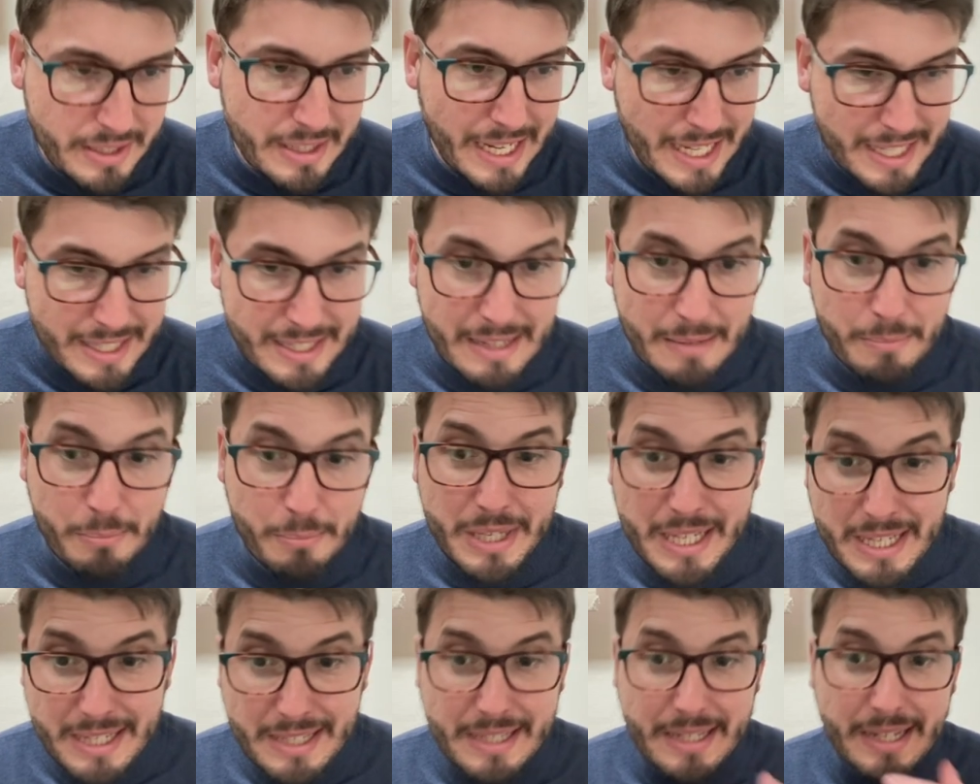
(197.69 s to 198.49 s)
That's the
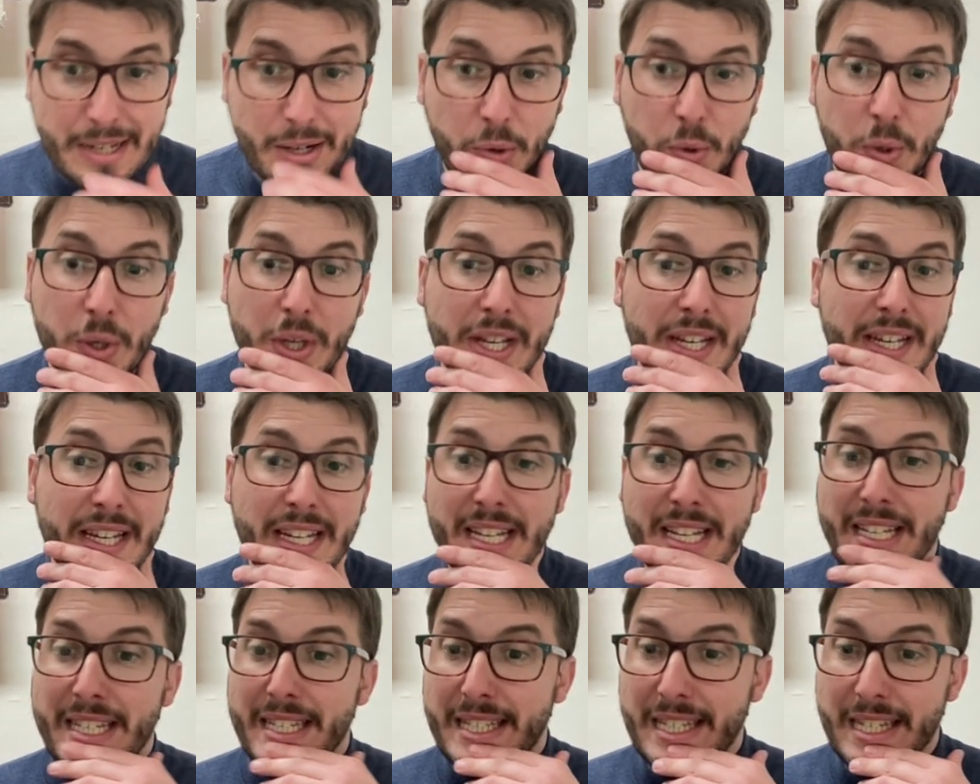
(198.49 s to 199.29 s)
mesial
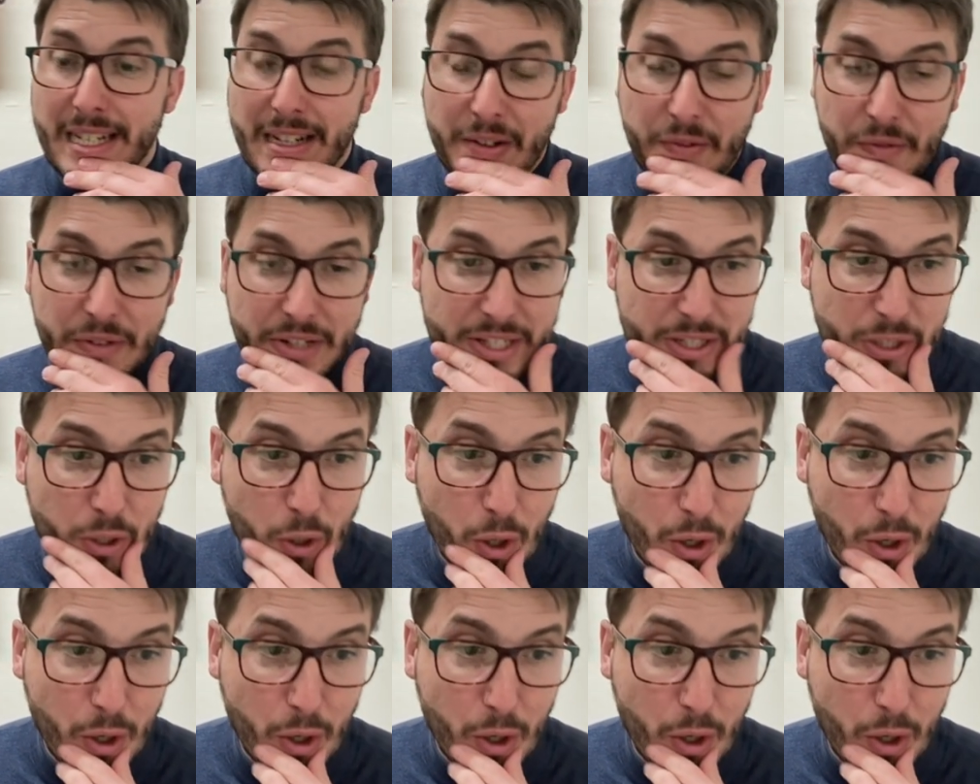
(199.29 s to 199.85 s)
surface